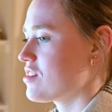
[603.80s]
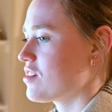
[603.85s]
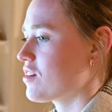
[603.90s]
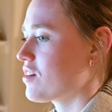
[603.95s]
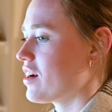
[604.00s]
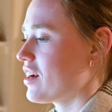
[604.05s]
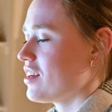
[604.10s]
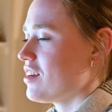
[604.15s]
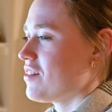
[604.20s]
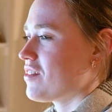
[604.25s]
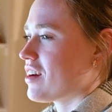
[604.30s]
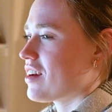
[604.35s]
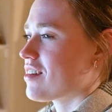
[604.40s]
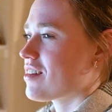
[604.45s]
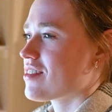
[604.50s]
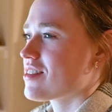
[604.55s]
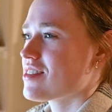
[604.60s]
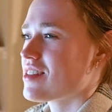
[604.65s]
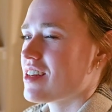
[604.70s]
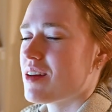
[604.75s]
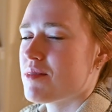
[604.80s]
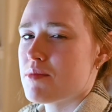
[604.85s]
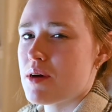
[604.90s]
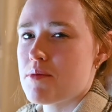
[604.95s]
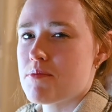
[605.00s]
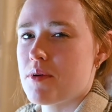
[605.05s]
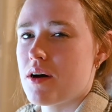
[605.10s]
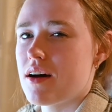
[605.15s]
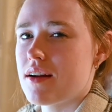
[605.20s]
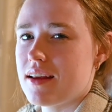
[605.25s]
to kind of understand my
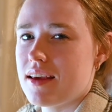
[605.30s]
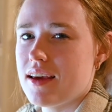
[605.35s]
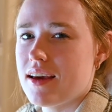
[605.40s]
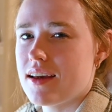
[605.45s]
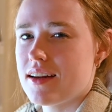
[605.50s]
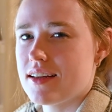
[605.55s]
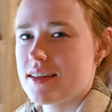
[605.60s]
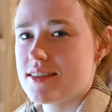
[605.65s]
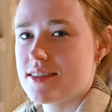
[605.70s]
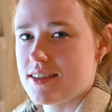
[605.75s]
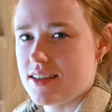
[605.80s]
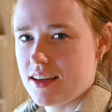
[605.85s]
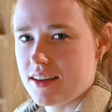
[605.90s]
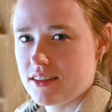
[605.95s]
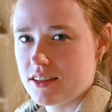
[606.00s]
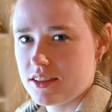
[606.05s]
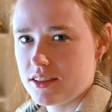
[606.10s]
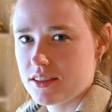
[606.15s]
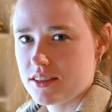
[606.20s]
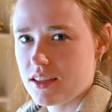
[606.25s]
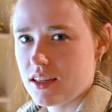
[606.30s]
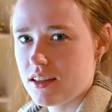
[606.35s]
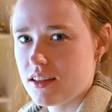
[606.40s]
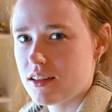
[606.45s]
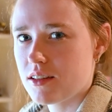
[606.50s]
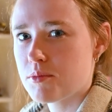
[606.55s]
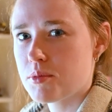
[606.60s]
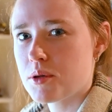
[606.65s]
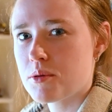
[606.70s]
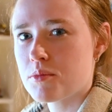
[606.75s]
body and its cycles a
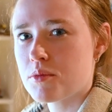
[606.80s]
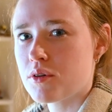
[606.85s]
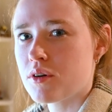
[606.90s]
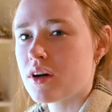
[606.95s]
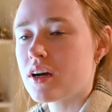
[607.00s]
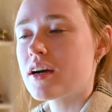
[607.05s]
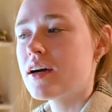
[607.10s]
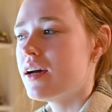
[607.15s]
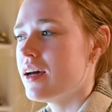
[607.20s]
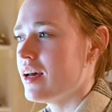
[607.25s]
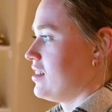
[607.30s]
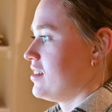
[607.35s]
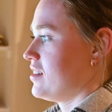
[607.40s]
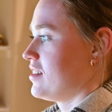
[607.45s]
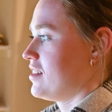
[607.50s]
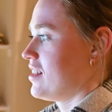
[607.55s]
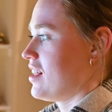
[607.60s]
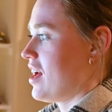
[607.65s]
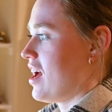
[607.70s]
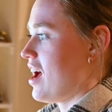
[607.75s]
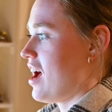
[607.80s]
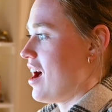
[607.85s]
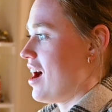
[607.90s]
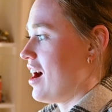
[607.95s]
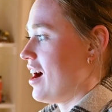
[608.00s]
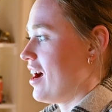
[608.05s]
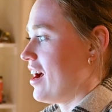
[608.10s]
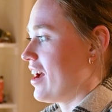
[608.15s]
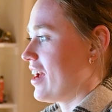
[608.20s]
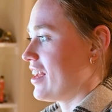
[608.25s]
little bit more.
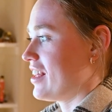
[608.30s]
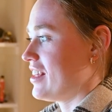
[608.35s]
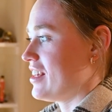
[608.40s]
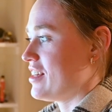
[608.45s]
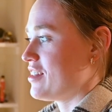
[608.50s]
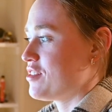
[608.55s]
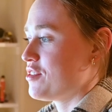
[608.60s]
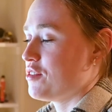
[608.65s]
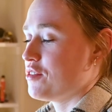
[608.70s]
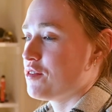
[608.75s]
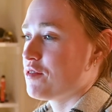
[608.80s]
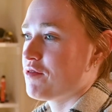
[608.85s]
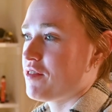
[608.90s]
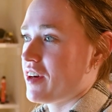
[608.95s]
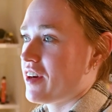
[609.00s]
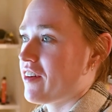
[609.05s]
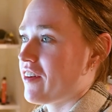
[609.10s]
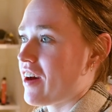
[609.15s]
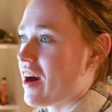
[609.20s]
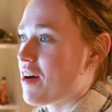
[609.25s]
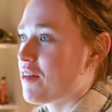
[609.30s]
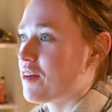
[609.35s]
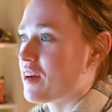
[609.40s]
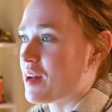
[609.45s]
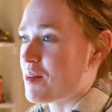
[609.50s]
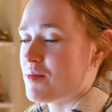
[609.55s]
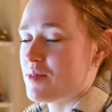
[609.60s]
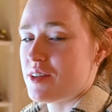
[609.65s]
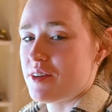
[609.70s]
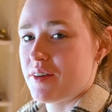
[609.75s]
I need to figure out what
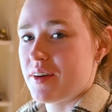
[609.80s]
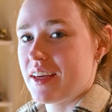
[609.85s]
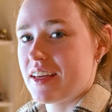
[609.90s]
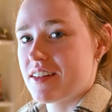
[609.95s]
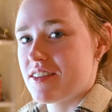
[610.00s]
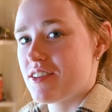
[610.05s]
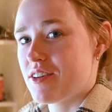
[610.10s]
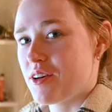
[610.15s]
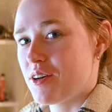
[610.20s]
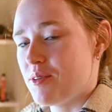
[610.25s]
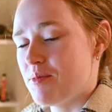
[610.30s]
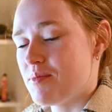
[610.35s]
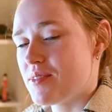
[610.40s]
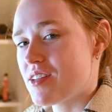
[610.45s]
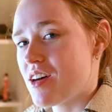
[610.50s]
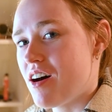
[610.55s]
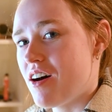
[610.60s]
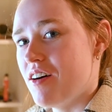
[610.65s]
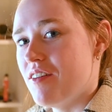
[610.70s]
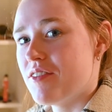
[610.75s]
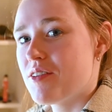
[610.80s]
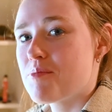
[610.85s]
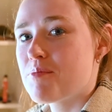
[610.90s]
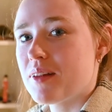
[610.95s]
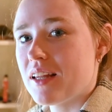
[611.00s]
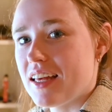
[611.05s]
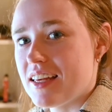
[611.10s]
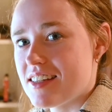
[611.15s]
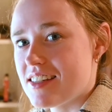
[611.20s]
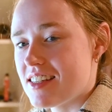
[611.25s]
I'm doing in terms of
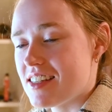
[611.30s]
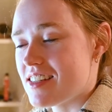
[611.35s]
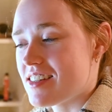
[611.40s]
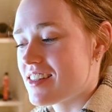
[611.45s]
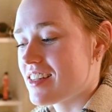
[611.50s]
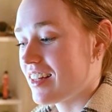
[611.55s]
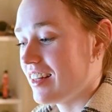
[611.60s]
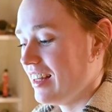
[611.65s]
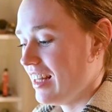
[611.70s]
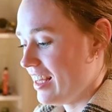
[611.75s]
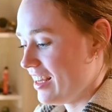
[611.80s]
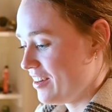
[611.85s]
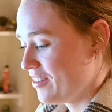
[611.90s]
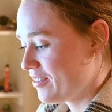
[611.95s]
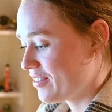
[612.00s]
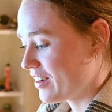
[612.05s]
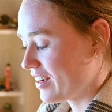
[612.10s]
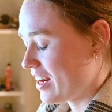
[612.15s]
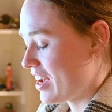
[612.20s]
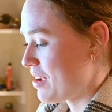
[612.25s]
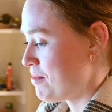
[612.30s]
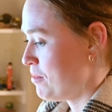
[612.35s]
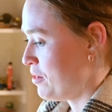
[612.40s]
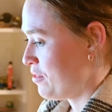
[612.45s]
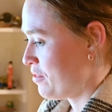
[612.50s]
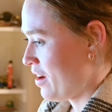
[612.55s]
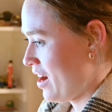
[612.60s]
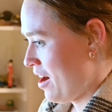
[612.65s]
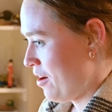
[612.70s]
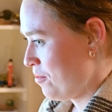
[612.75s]
places to live when I
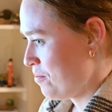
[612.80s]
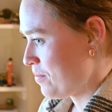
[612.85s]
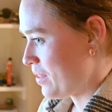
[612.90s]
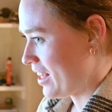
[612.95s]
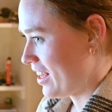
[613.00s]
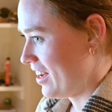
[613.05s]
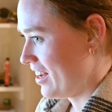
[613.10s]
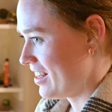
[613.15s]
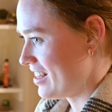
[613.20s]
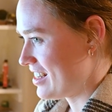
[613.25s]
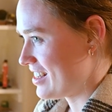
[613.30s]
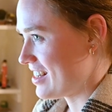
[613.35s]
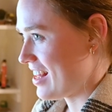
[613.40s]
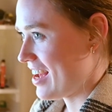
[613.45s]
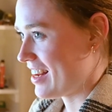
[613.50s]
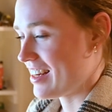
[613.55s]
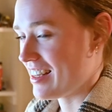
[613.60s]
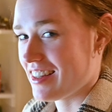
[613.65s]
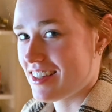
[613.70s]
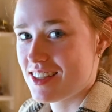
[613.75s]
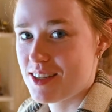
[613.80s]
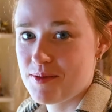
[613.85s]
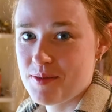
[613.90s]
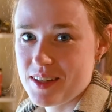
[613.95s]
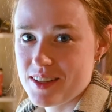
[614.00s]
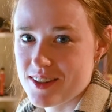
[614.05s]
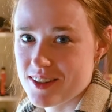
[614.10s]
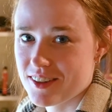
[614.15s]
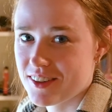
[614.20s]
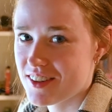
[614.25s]
move out, because that needs to be
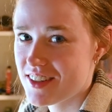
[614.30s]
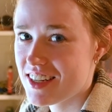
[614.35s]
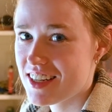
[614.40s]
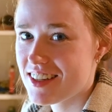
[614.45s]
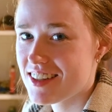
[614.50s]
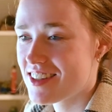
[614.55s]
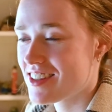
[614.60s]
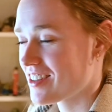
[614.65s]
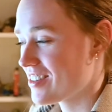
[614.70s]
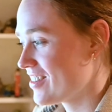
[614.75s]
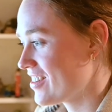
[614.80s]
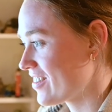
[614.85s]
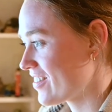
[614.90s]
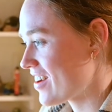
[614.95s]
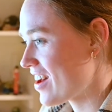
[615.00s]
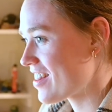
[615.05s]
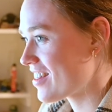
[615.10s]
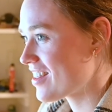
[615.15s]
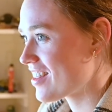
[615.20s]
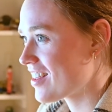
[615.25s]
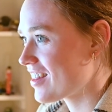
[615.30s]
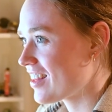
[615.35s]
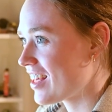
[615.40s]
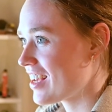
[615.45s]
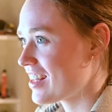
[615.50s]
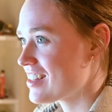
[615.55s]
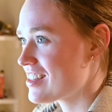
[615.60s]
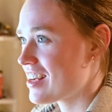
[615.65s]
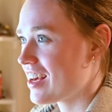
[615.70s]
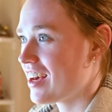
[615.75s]
sorted sooner rather than
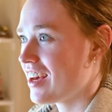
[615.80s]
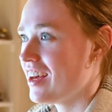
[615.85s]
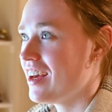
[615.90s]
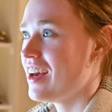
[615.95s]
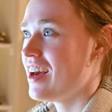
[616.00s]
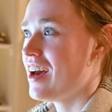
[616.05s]
later.